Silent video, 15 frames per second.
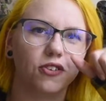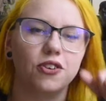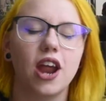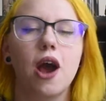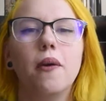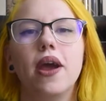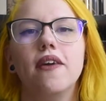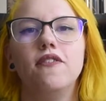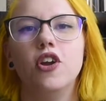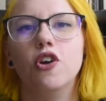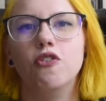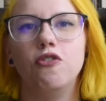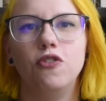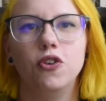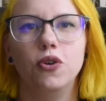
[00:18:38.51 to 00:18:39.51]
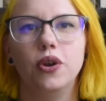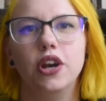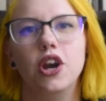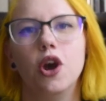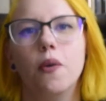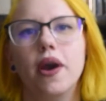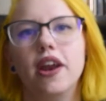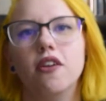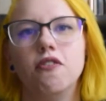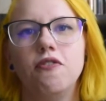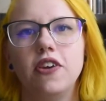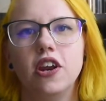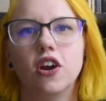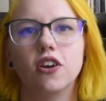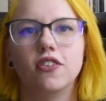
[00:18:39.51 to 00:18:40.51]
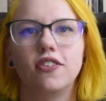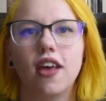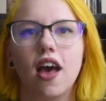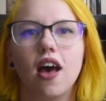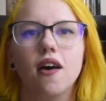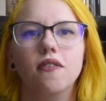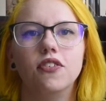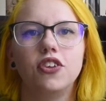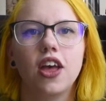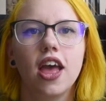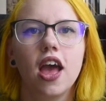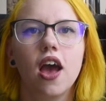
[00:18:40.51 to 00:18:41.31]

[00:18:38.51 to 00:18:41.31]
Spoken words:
so now we have no food and no way to feed ourselves